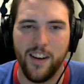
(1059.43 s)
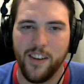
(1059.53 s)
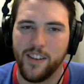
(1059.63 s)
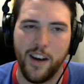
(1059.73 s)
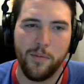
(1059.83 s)

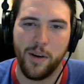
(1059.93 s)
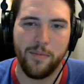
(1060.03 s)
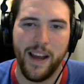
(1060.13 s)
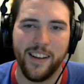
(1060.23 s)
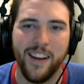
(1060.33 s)
Oh, come on,
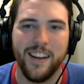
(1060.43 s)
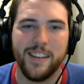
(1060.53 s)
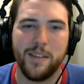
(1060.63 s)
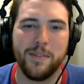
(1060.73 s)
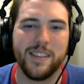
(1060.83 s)
man.
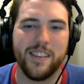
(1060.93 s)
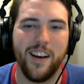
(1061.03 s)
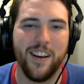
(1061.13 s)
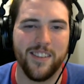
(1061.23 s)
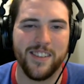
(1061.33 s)
Some of this
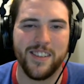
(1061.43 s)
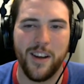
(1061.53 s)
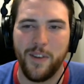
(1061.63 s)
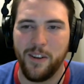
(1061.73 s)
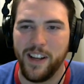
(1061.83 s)
other
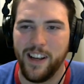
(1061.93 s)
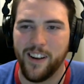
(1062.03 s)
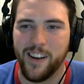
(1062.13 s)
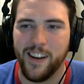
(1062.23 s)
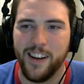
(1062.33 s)
stuff out of
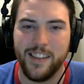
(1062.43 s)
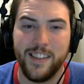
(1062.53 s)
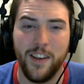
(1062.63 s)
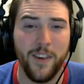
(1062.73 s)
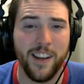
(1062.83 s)
here to
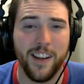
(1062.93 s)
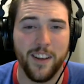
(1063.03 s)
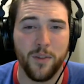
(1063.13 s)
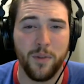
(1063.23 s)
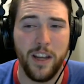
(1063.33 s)
see if I can get
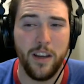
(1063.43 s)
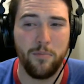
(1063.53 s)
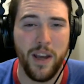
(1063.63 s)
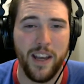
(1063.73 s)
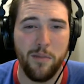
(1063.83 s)
3
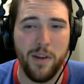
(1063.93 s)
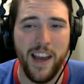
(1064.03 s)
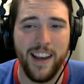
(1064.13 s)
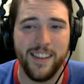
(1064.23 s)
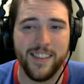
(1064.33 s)
piggy
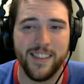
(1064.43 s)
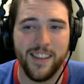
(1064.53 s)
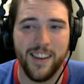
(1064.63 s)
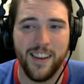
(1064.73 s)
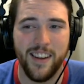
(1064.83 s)
banks,
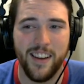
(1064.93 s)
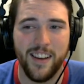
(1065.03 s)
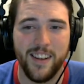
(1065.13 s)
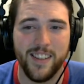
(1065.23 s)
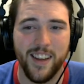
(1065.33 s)

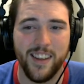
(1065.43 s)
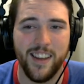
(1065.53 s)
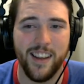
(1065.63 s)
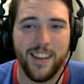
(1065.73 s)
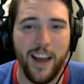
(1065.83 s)
because I
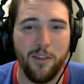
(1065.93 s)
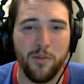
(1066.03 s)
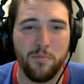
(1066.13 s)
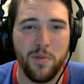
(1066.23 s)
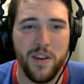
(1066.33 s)
think that
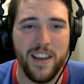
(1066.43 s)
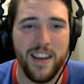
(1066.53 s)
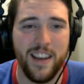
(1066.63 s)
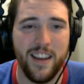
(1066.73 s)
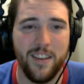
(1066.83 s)
would
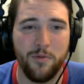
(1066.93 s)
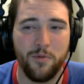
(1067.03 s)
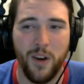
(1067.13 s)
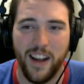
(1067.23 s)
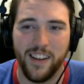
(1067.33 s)
be
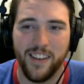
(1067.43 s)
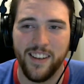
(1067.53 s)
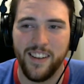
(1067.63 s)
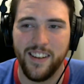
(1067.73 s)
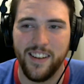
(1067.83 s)
fun
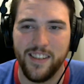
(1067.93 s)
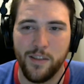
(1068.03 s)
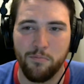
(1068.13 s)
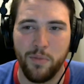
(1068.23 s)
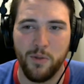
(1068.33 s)
to
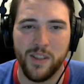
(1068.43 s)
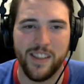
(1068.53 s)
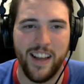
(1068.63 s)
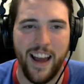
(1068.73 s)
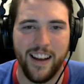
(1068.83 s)
boost
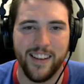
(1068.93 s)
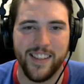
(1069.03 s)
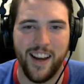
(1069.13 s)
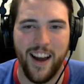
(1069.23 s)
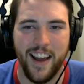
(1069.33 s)
that as
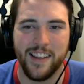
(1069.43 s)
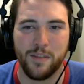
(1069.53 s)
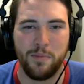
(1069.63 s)
high as